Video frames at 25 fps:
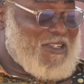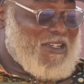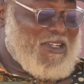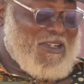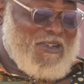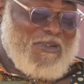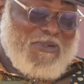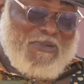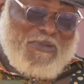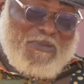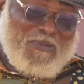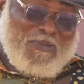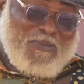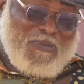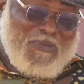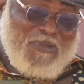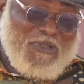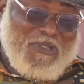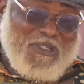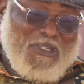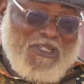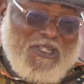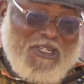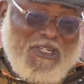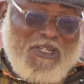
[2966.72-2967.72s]
Oh,
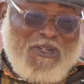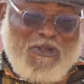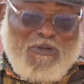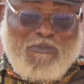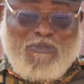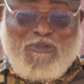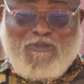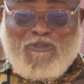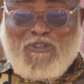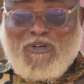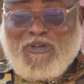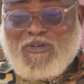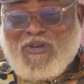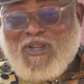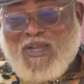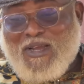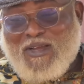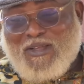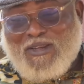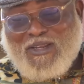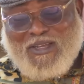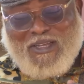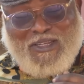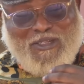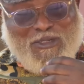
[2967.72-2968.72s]
you know, before
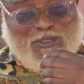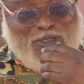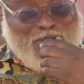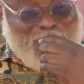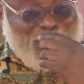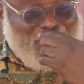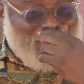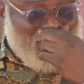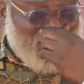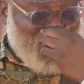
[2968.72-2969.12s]
now, I used to